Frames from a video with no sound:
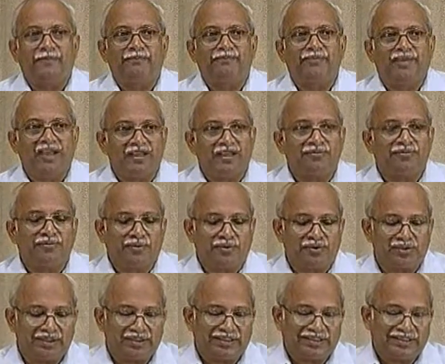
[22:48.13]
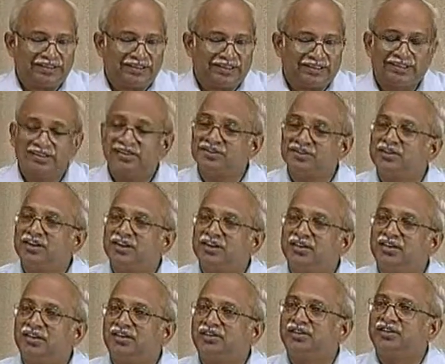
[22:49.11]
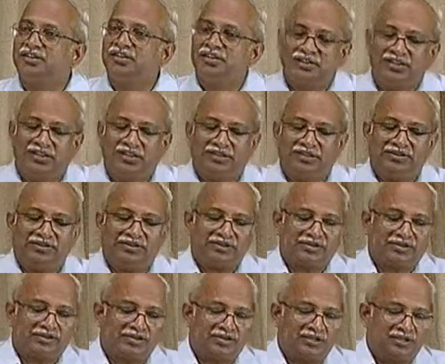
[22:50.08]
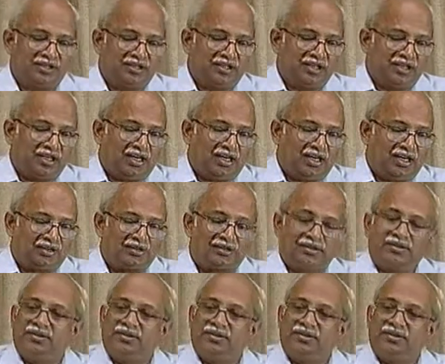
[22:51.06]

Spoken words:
Therefore, it is essential that the diesel engines are